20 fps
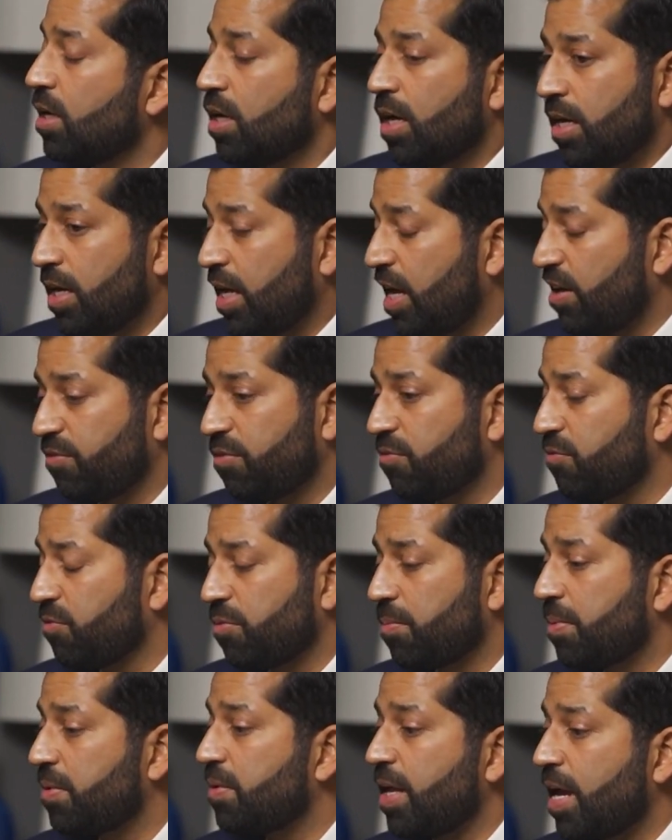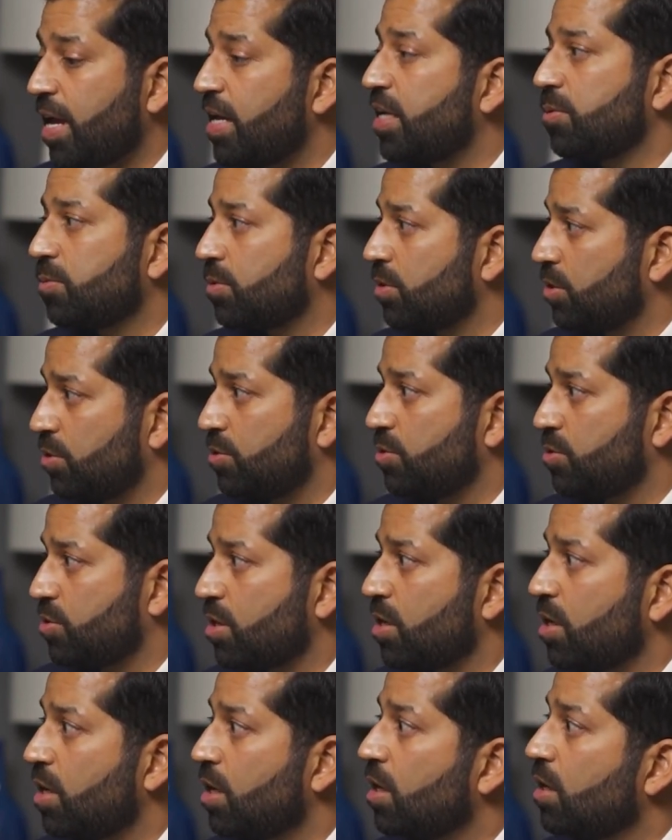and heaven forbid anyone who's
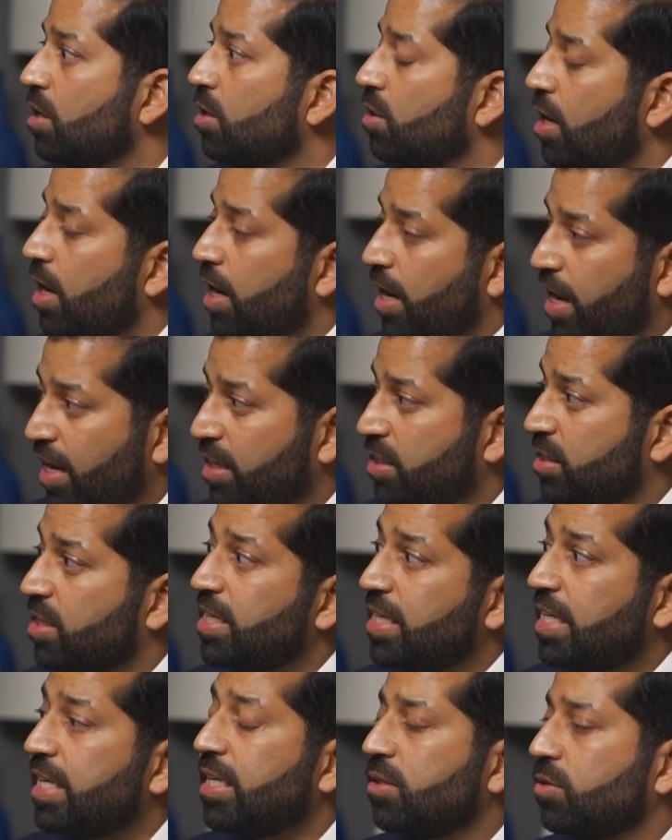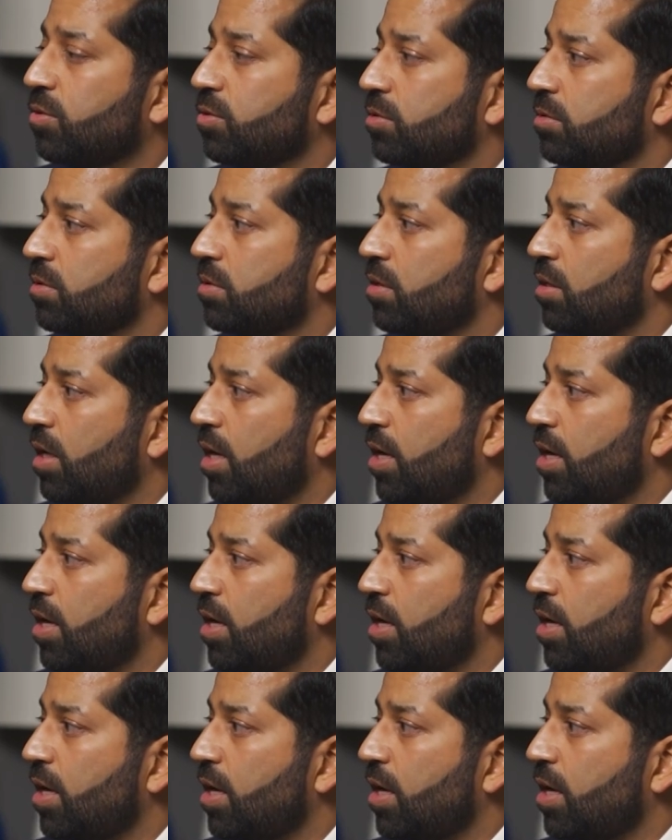had to lean on